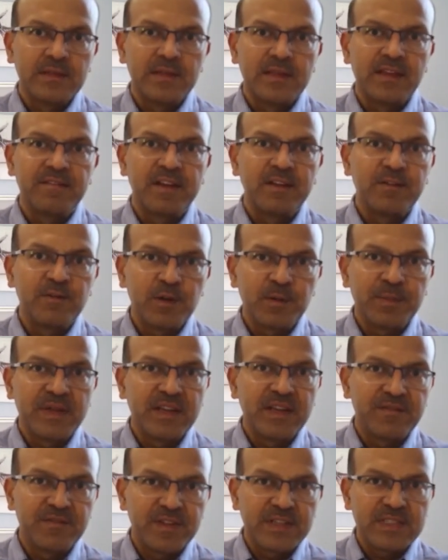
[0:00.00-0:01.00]
everyone
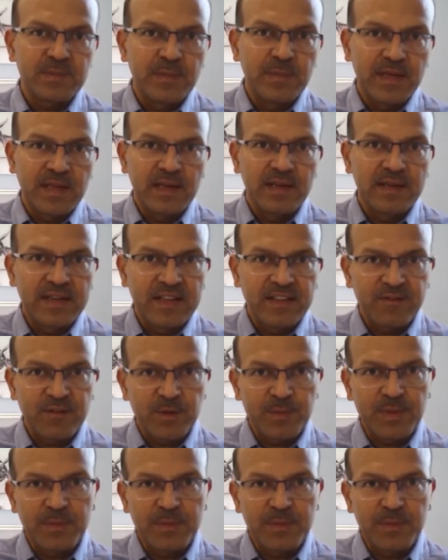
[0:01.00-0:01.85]
benefits by learning from